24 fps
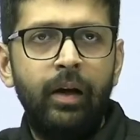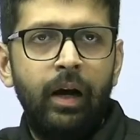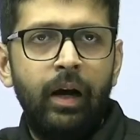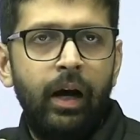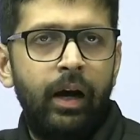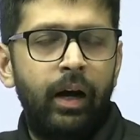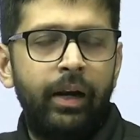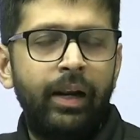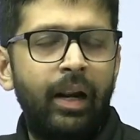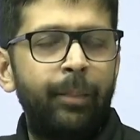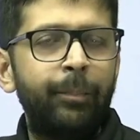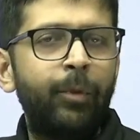uh,
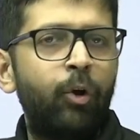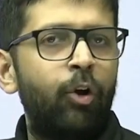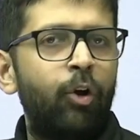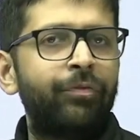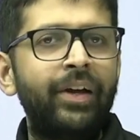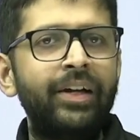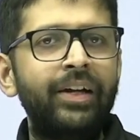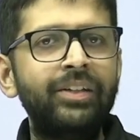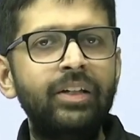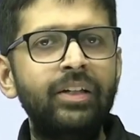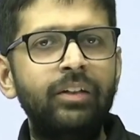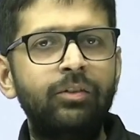number of
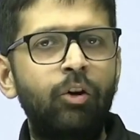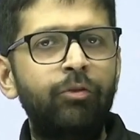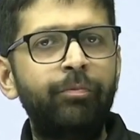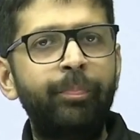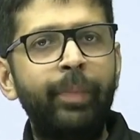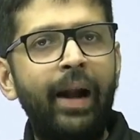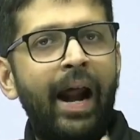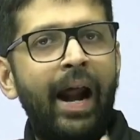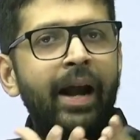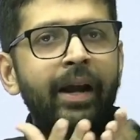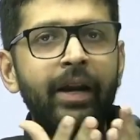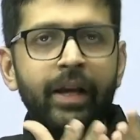kgs of
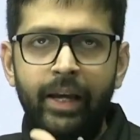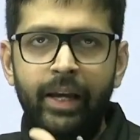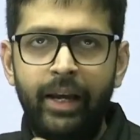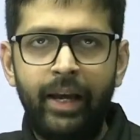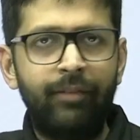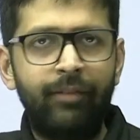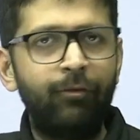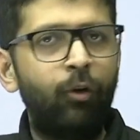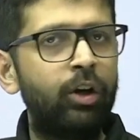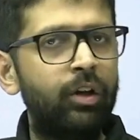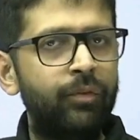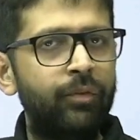brand A and
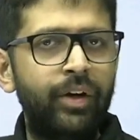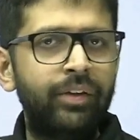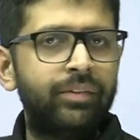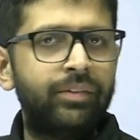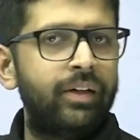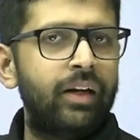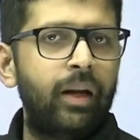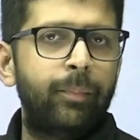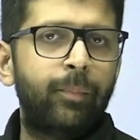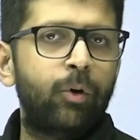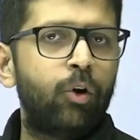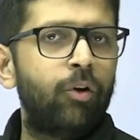whatever is the
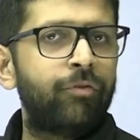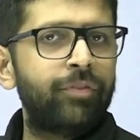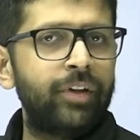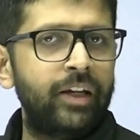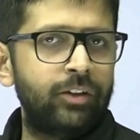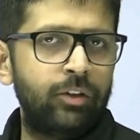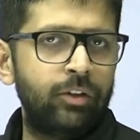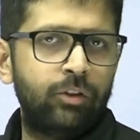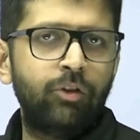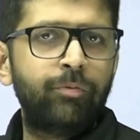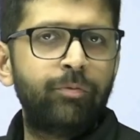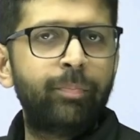number of
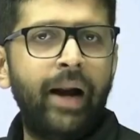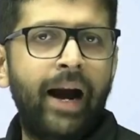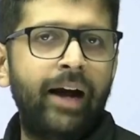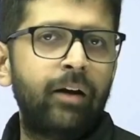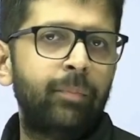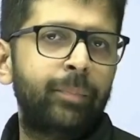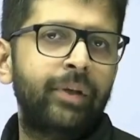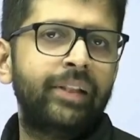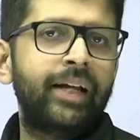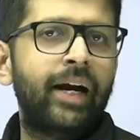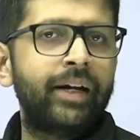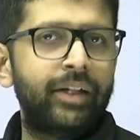kgs of brand
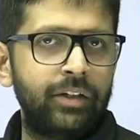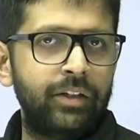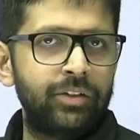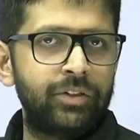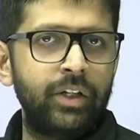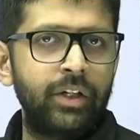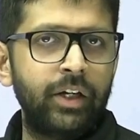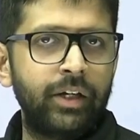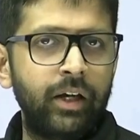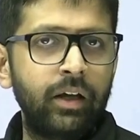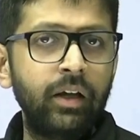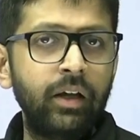B that he is
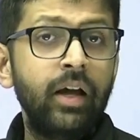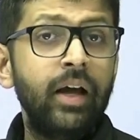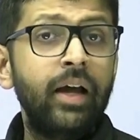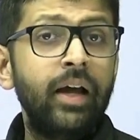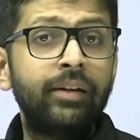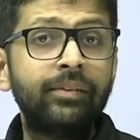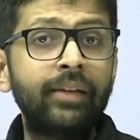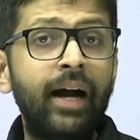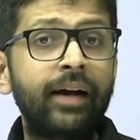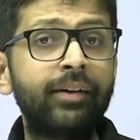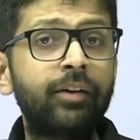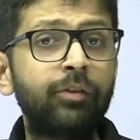taking,
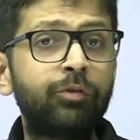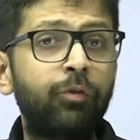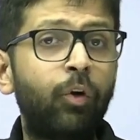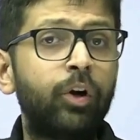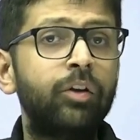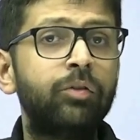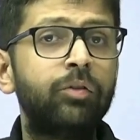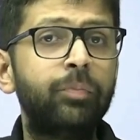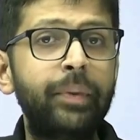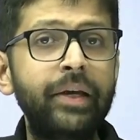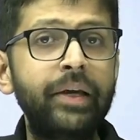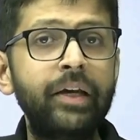that is what
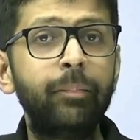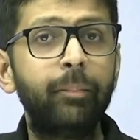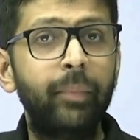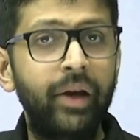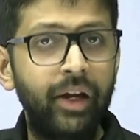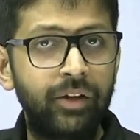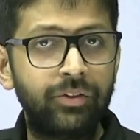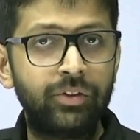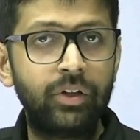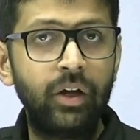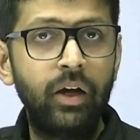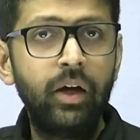is being
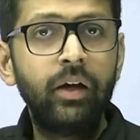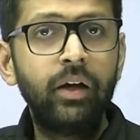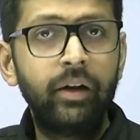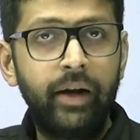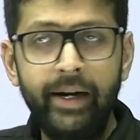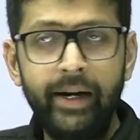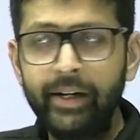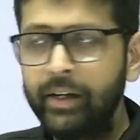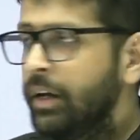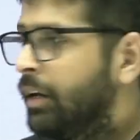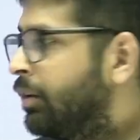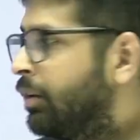mixed,
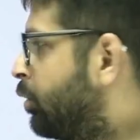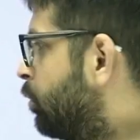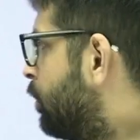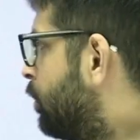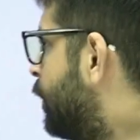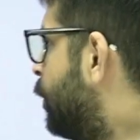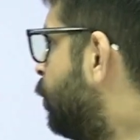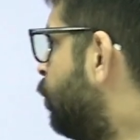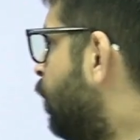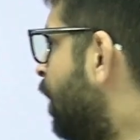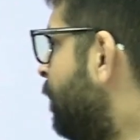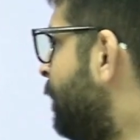right? So
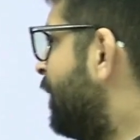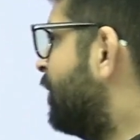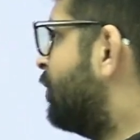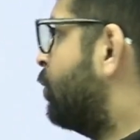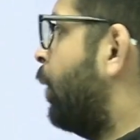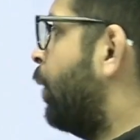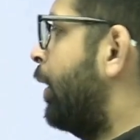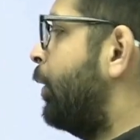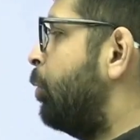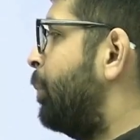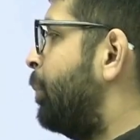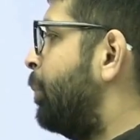QM is
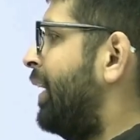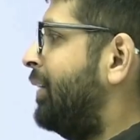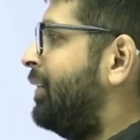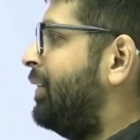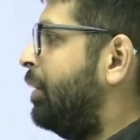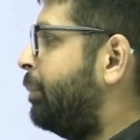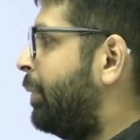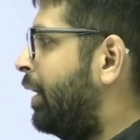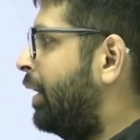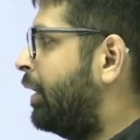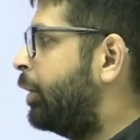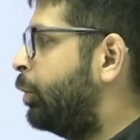going to be nothing
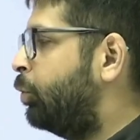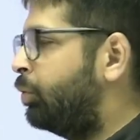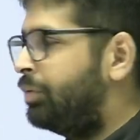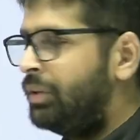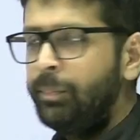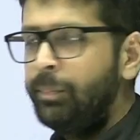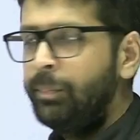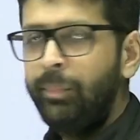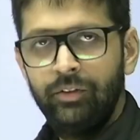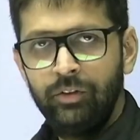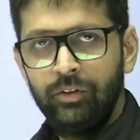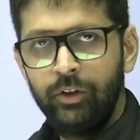but QC
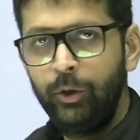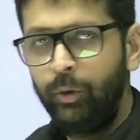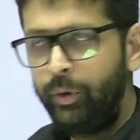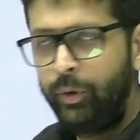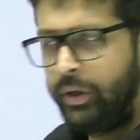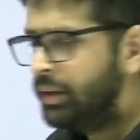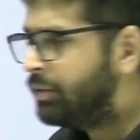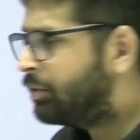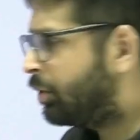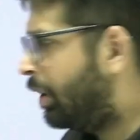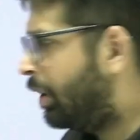plus QD. So